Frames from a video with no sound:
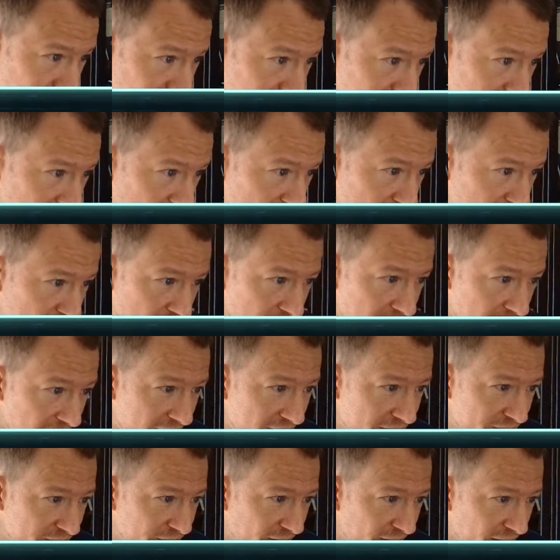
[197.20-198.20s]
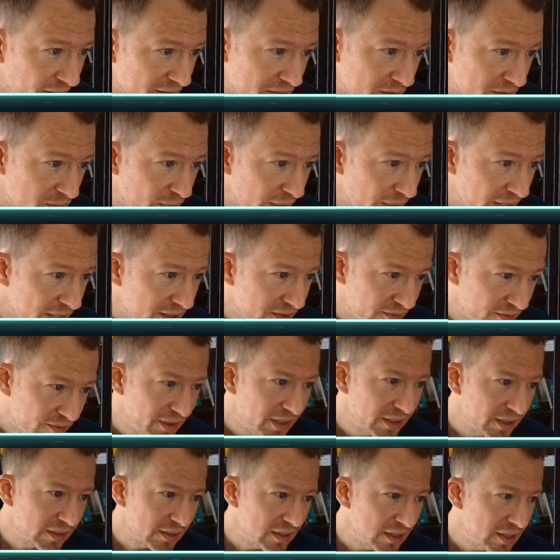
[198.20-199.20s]
today's fast-paced,
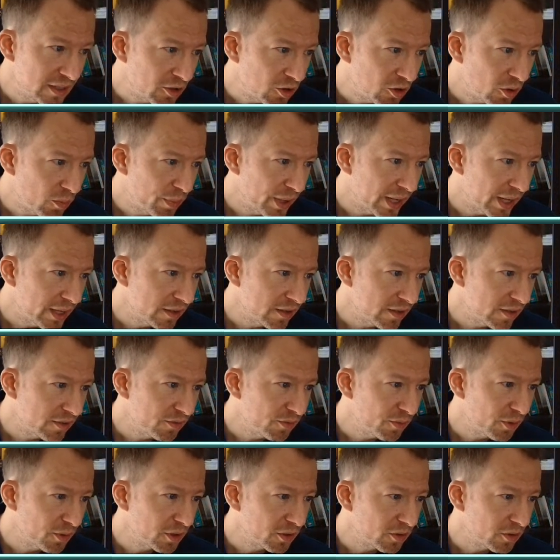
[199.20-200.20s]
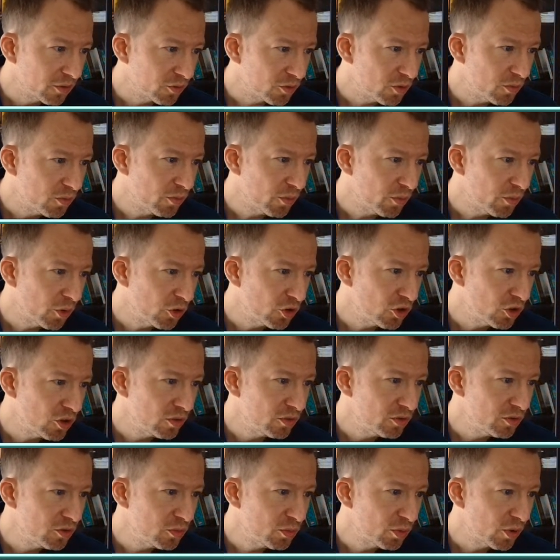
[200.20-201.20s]
fiercely competitive world of commercial
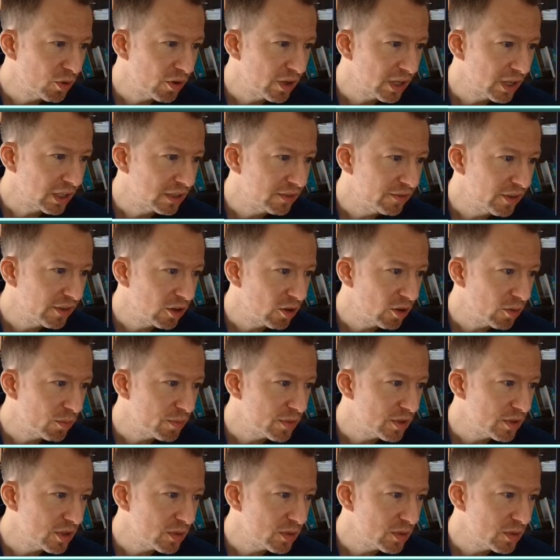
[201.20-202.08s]
new product development,